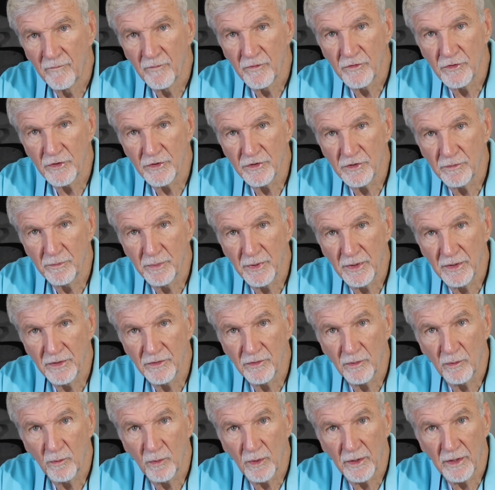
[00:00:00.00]
Just
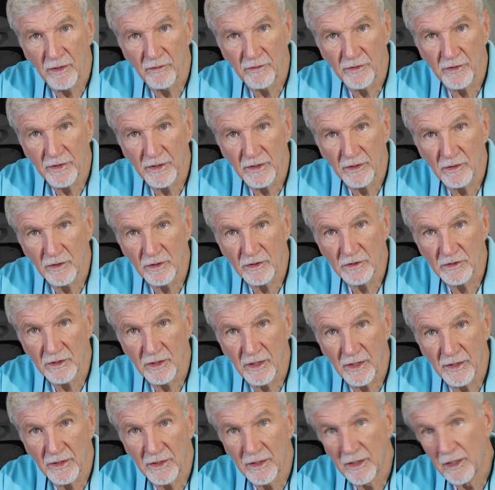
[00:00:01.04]
depends on what everything looks
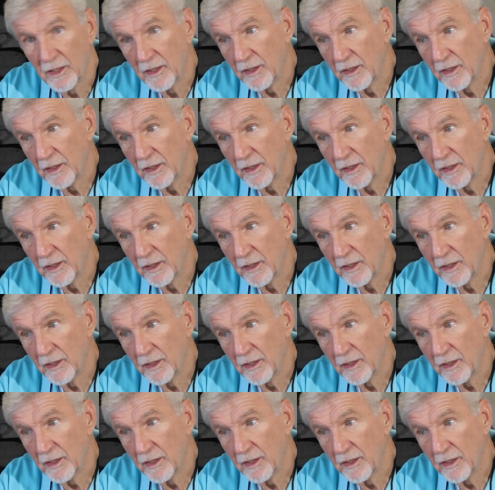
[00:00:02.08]
like.